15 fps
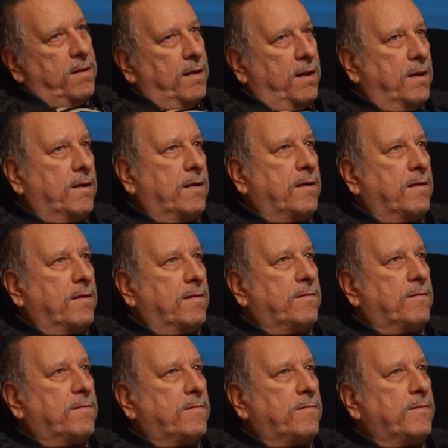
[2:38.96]
and
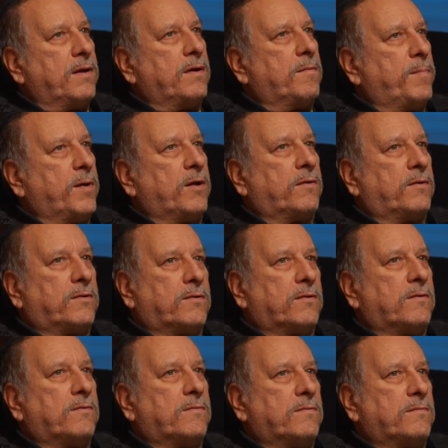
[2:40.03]
read about. So